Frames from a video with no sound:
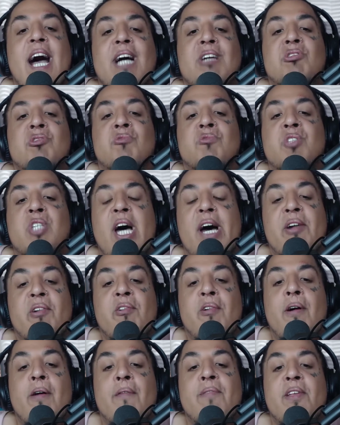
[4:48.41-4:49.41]
actual
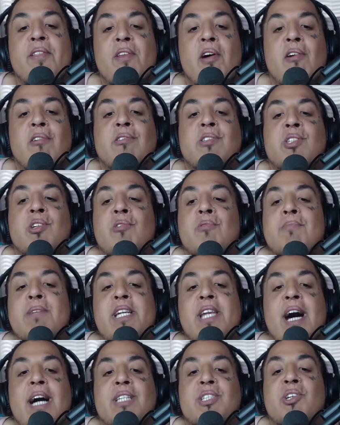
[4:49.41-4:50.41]
title of the Naruto
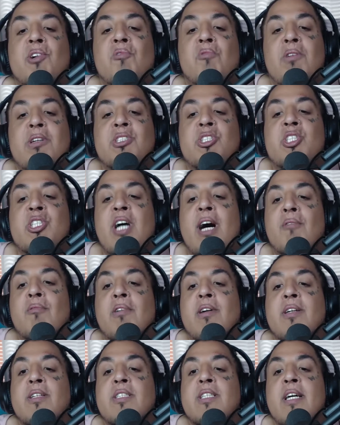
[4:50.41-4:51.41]
Minato one-shot
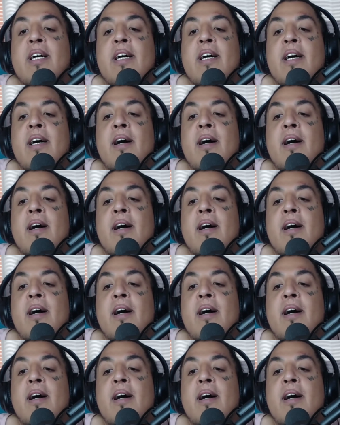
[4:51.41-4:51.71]
was.